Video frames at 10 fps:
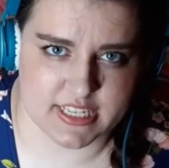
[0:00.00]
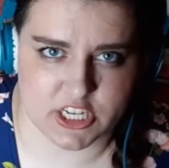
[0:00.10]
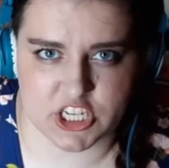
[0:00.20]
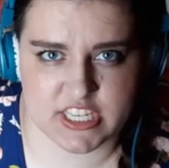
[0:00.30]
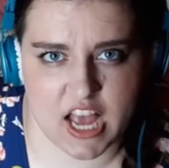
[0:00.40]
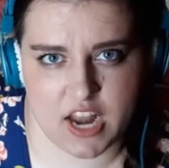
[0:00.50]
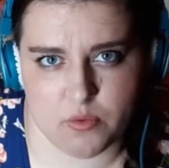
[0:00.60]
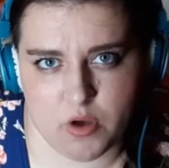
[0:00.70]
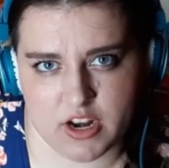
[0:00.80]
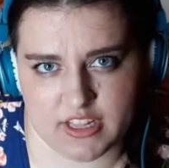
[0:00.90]
they just kind
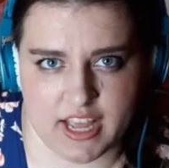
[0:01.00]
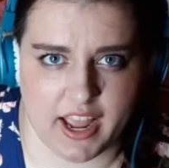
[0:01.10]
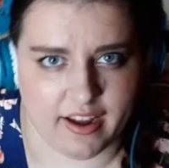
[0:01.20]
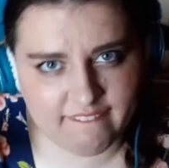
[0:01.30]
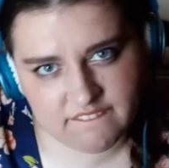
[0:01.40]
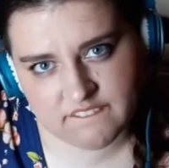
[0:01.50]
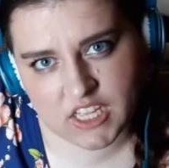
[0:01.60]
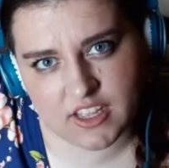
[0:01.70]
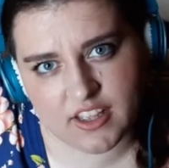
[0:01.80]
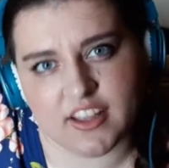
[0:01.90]
of want to like
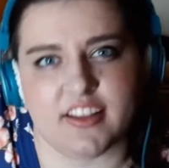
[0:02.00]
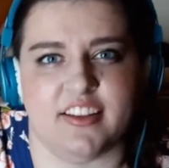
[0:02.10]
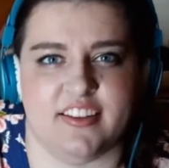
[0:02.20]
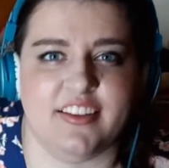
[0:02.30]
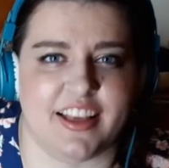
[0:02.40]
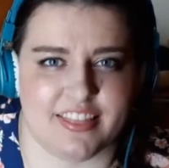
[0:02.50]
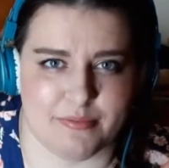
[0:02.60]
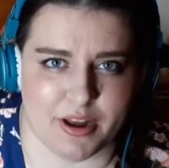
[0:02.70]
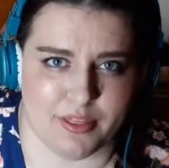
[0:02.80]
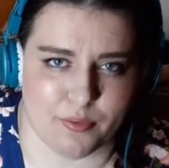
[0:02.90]
get
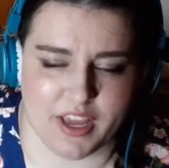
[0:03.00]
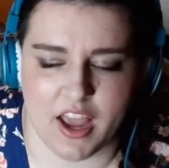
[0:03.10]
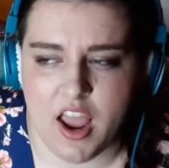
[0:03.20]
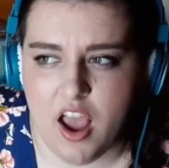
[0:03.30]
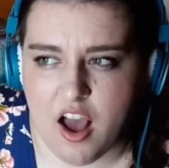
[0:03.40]
them out of the way.